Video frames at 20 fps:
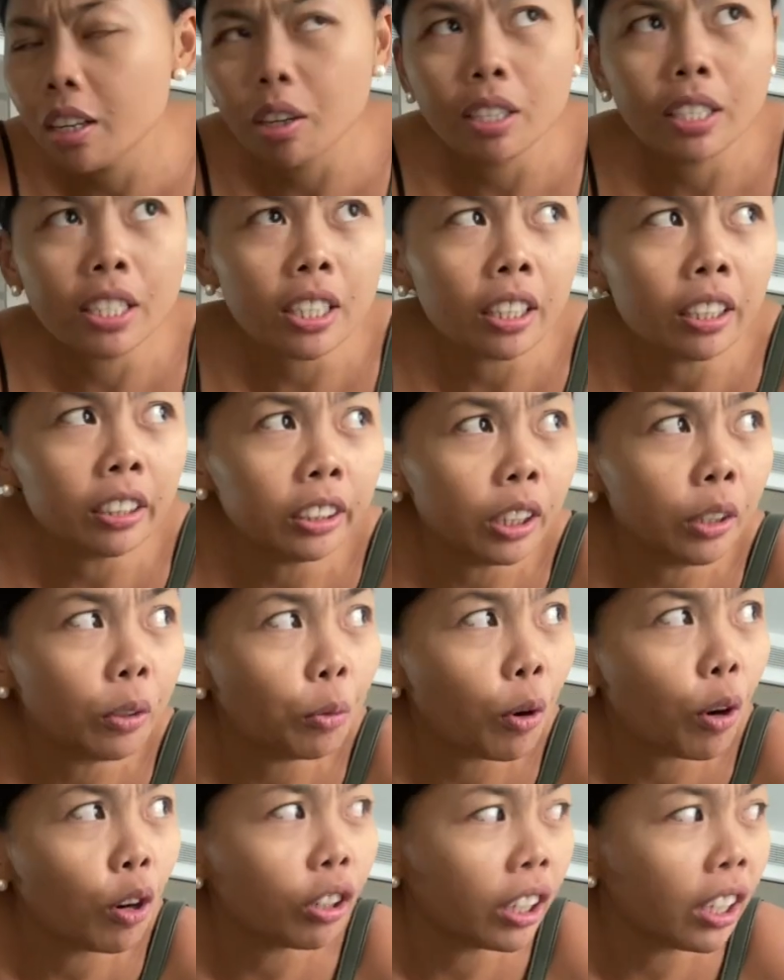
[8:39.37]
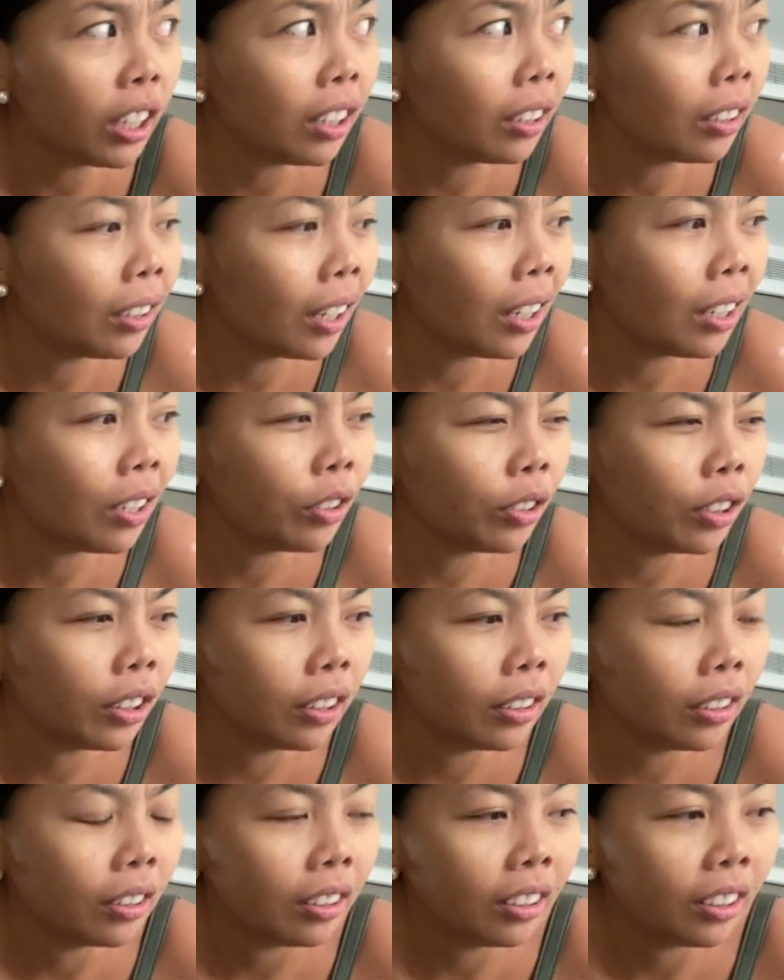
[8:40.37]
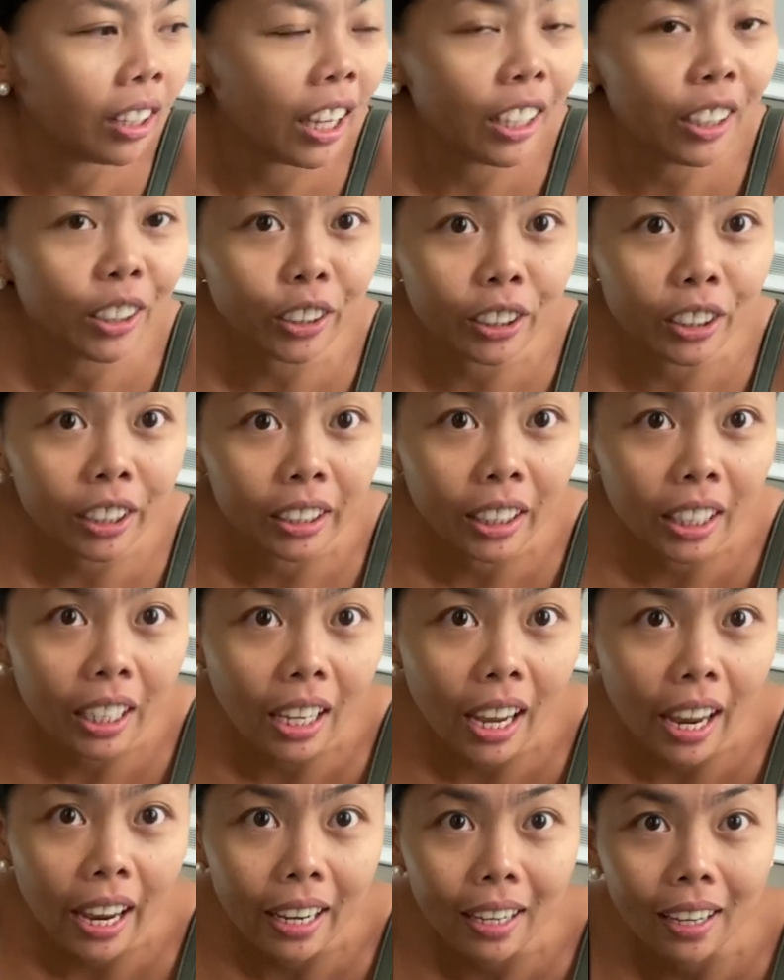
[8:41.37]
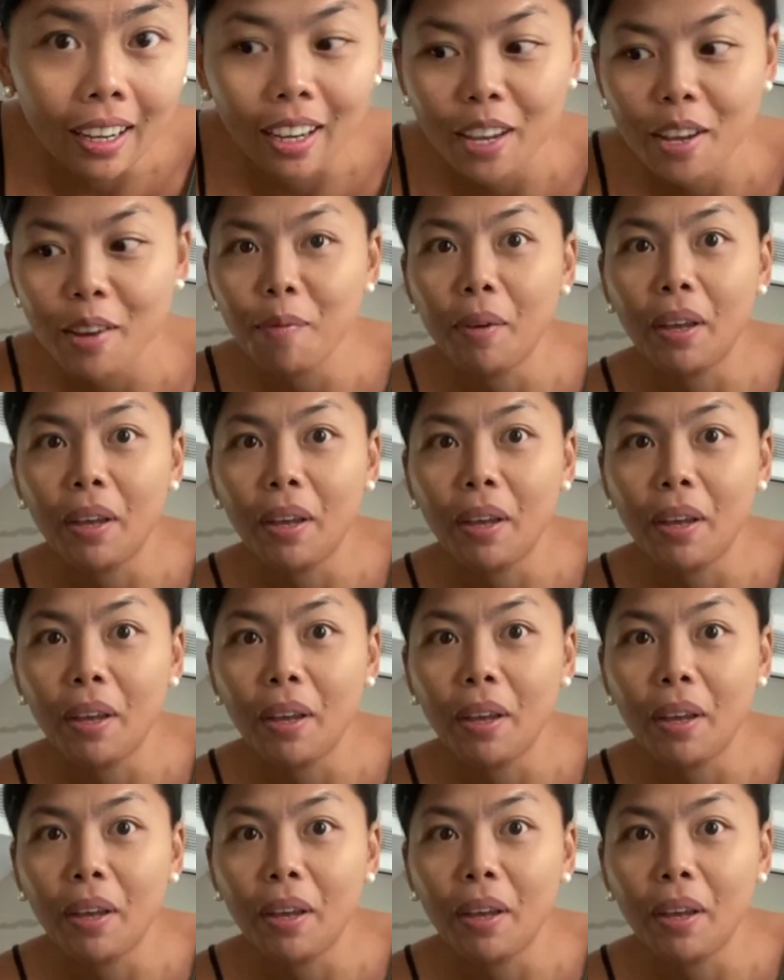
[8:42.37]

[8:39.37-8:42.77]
started walking around 10:30 a.m.